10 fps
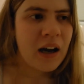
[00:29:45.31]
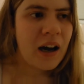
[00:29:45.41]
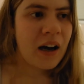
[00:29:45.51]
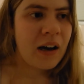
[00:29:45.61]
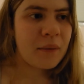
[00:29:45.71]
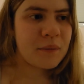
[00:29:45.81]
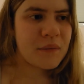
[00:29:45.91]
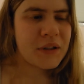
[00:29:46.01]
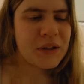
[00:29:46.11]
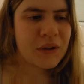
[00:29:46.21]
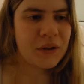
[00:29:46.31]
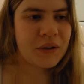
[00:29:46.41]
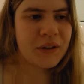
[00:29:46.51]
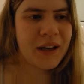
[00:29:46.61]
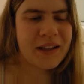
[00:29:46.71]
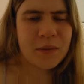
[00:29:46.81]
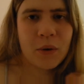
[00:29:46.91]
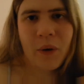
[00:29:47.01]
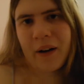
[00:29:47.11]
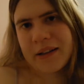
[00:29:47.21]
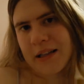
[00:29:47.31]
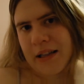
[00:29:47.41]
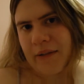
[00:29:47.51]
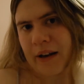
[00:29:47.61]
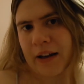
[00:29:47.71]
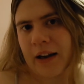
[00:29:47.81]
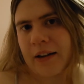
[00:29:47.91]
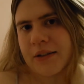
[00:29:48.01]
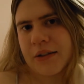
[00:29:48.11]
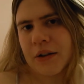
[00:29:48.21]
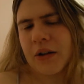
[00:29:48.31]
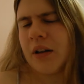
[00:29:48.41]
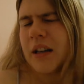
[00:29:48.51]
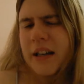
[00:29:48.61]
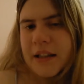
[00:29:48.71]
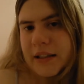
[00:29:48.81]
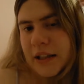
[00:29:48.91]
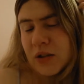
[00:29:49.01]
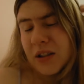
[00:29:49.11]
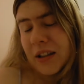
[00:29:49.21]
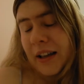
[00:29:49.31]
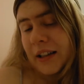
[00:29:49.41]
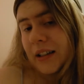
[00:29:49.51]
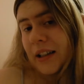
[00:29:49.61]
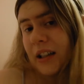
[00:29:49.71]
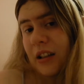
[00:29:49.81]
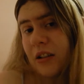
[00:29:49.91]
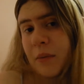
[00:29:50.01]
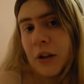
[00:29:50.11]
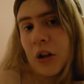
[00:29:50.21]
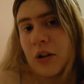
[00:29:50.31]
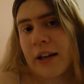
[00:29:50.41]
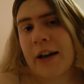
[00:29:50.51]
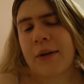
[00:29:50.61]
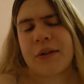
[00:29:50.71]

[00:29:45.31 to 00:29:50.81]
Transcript: So yeah, it's been a while since I've had it cut, so it's like getting a little bit long now.